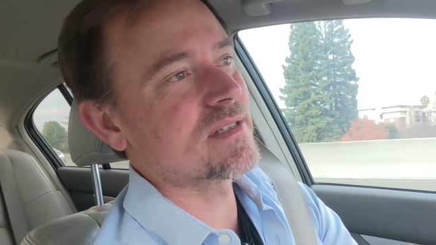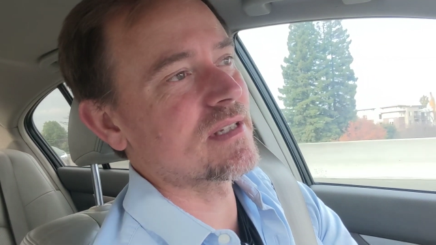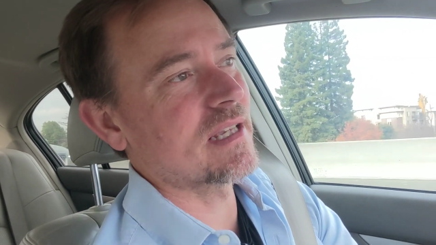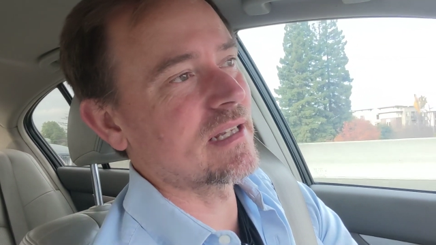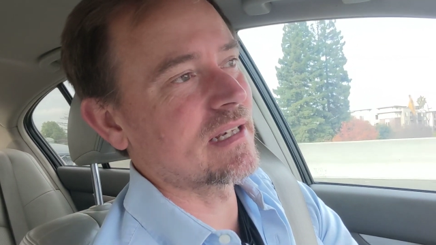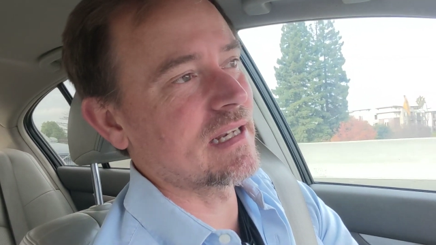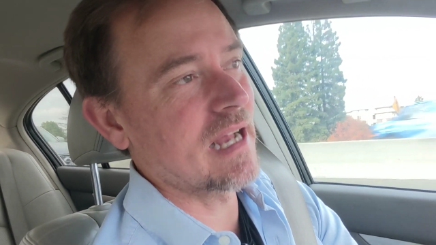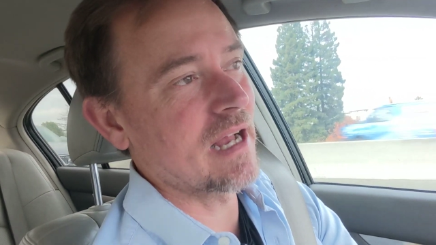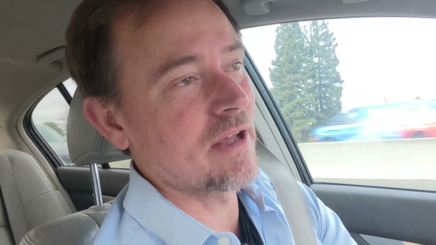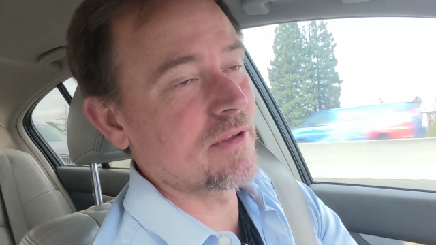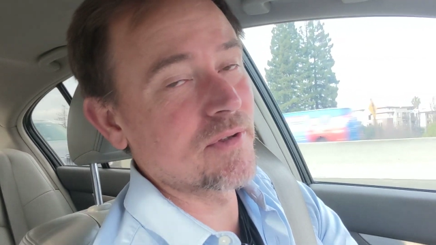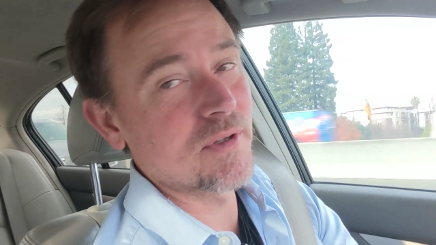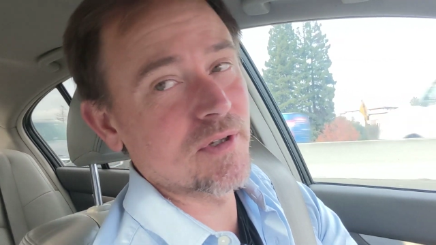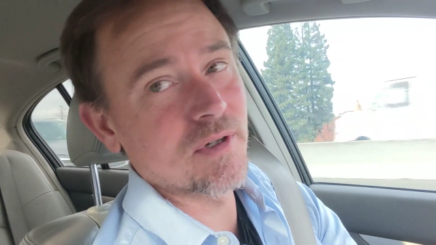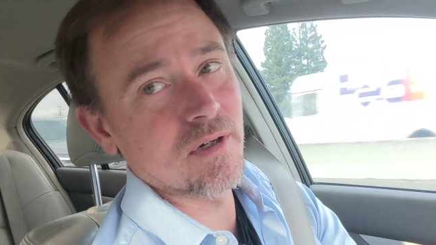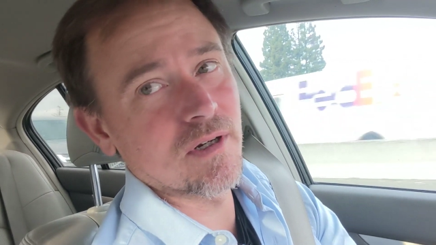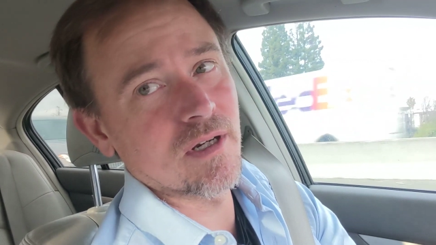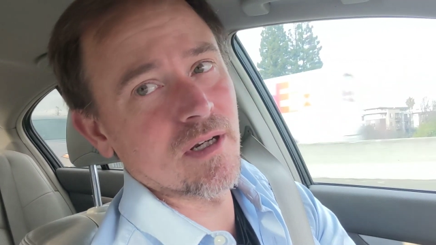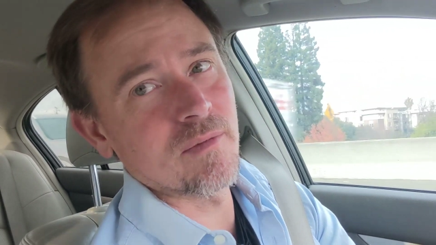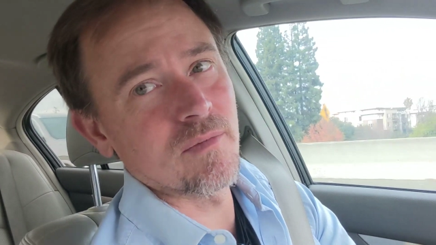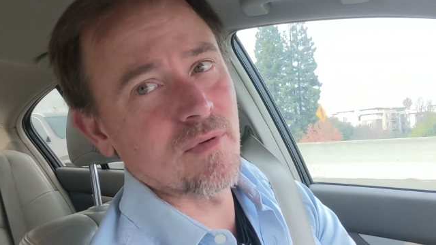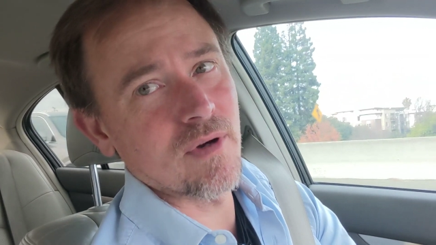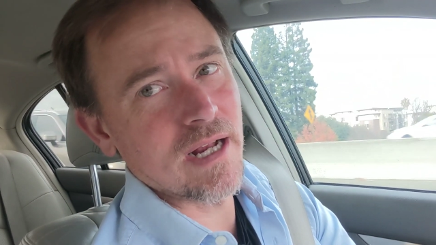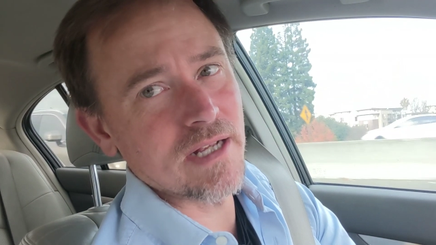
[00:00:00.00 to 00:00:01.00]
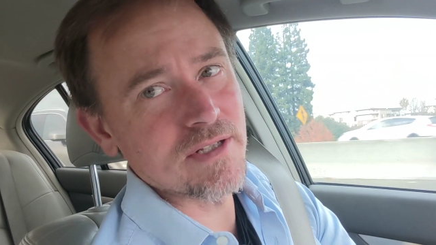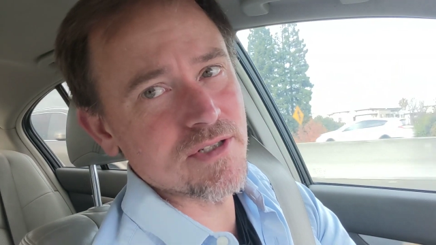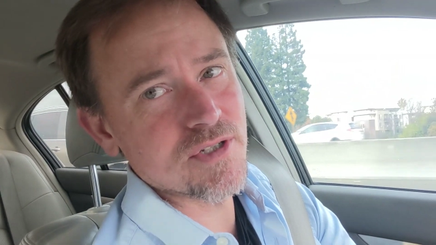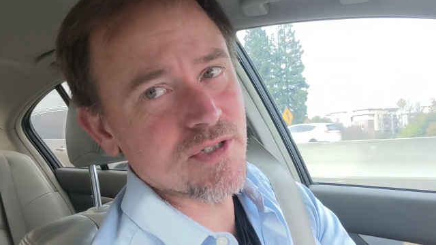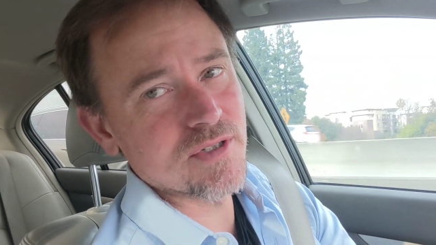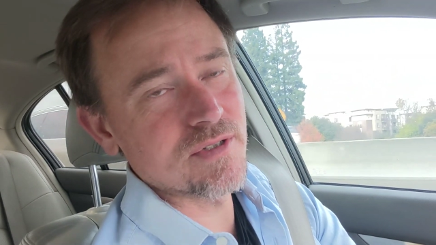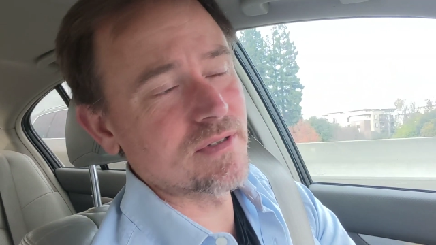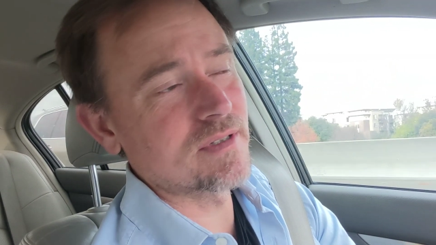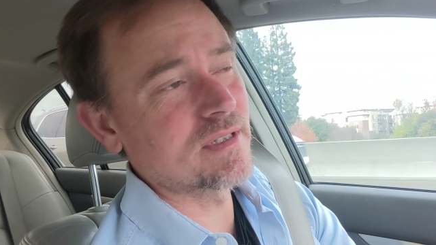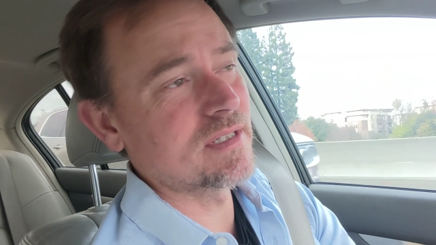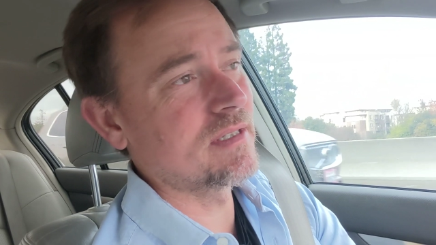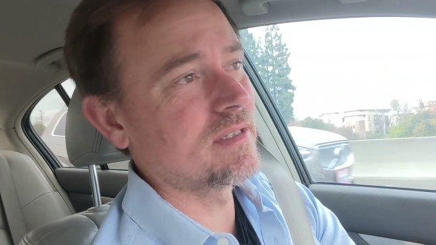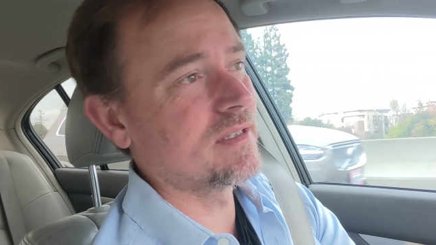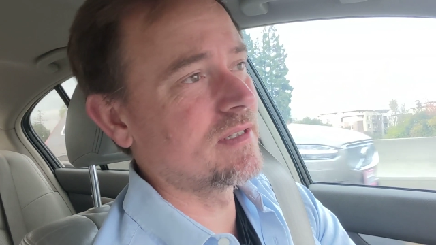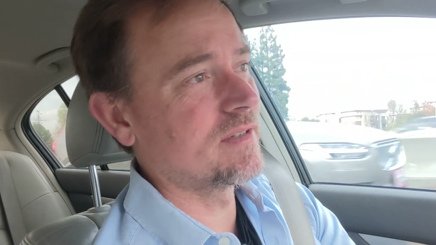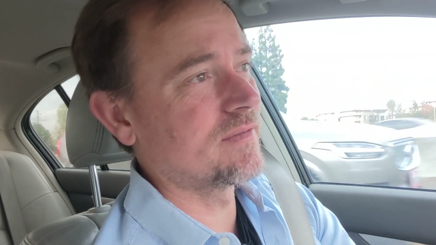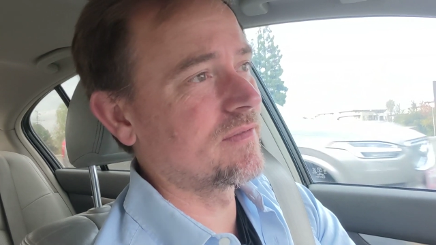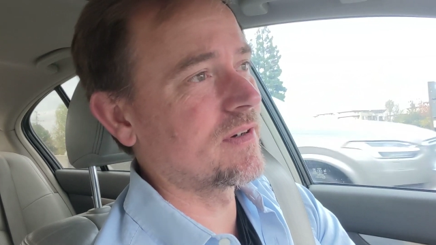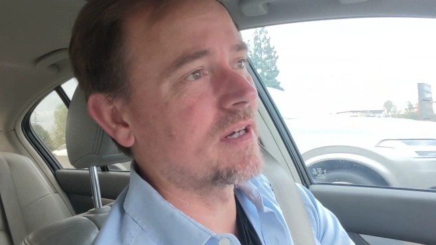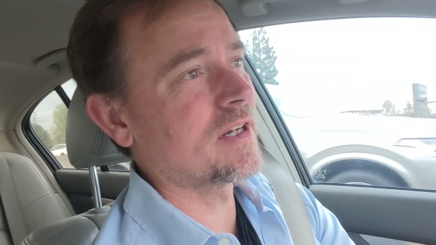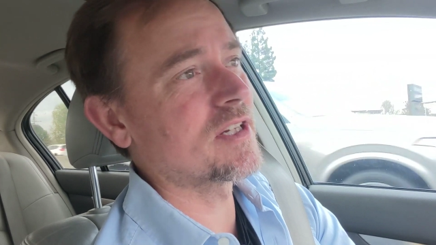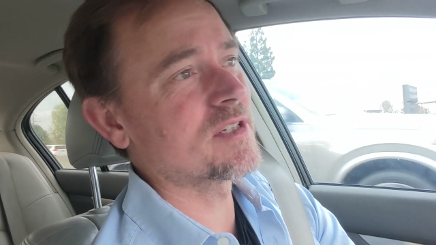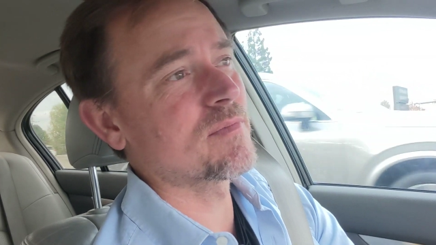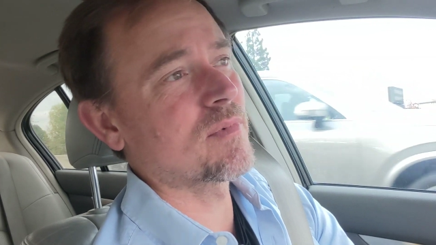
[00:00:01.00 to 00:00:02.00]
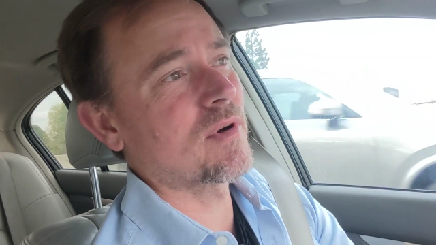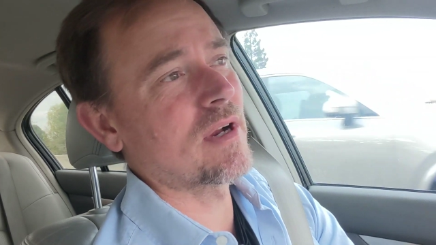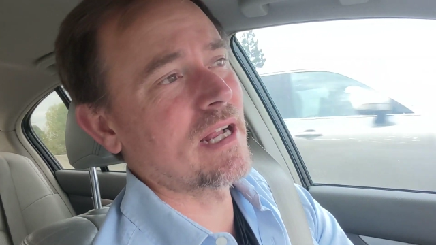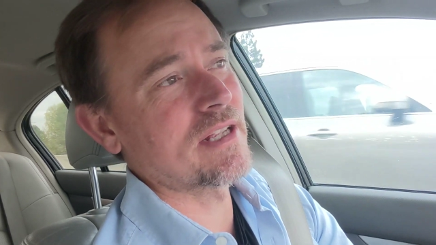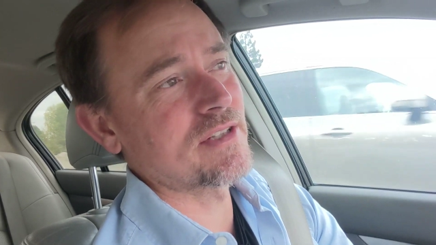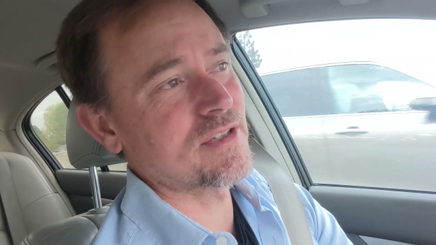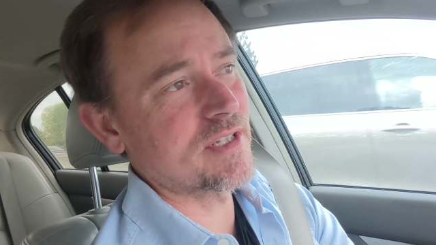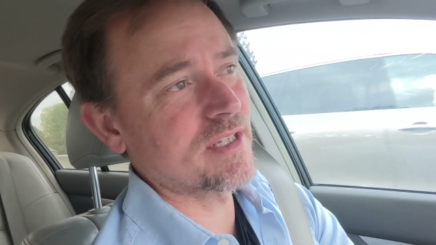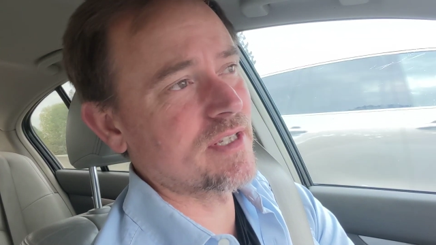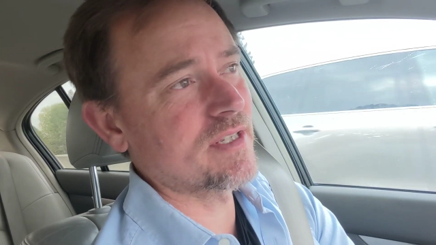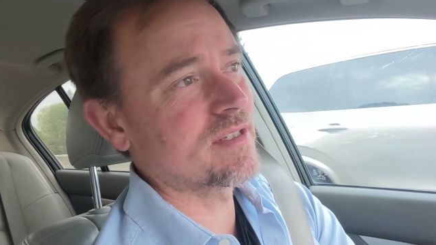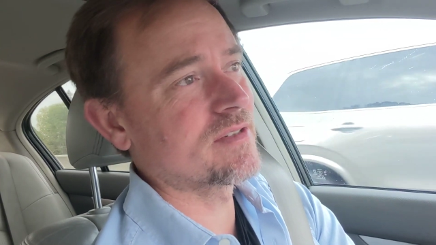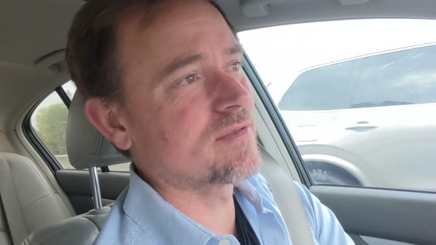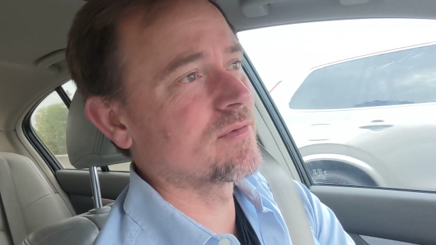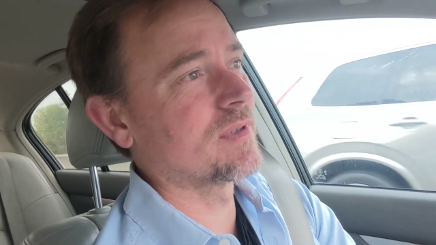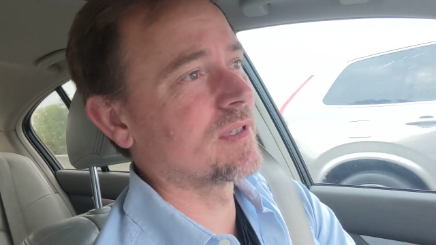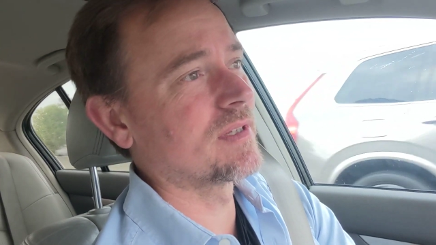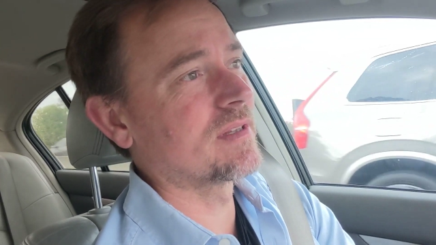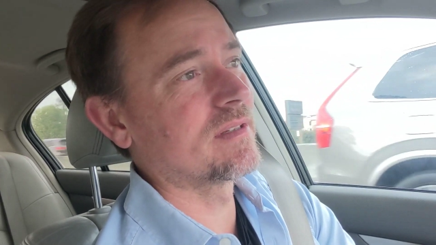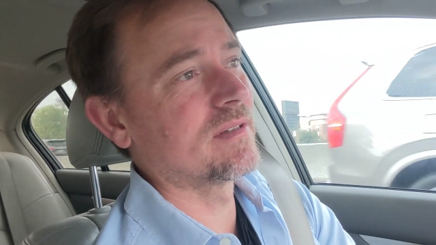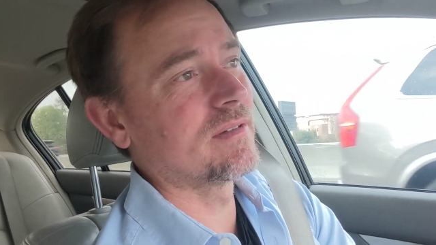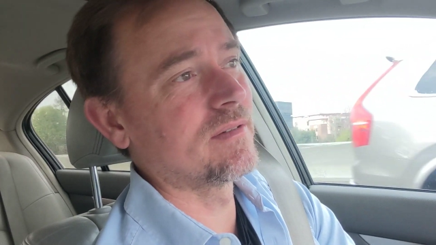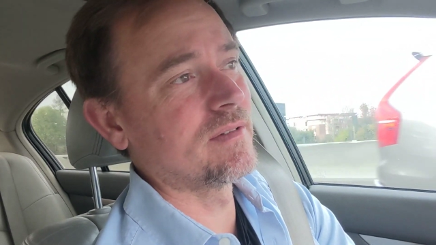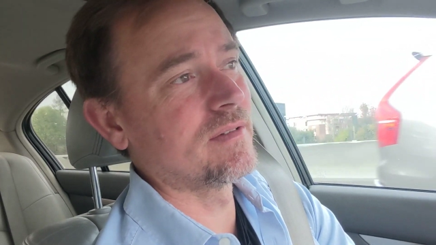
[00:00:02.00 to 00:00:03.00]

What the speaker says: and how the current branches through the various branches with,